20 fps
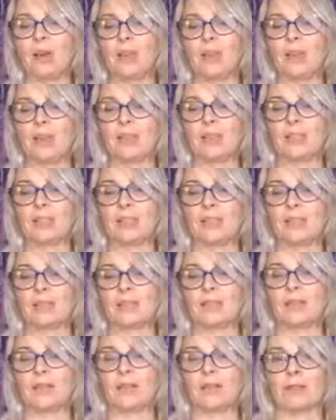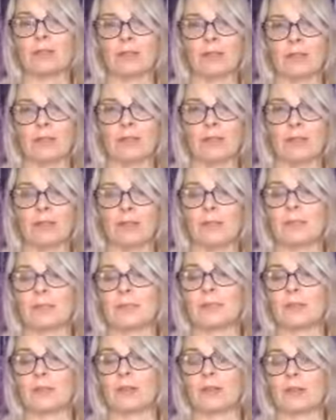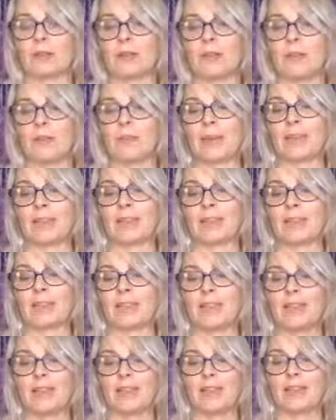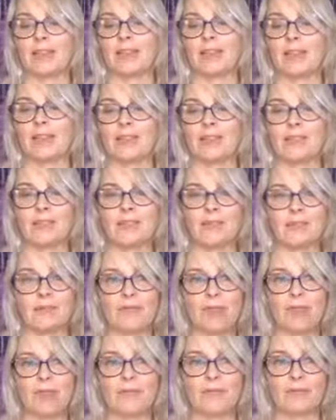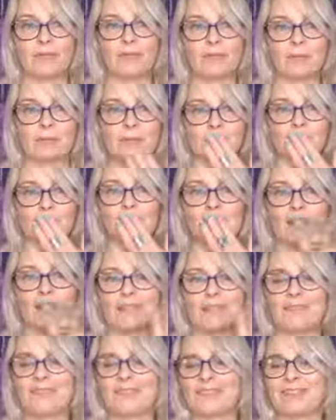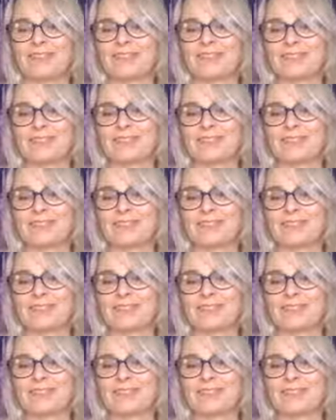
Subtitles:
I'll put all the links on the comments. Lots of love.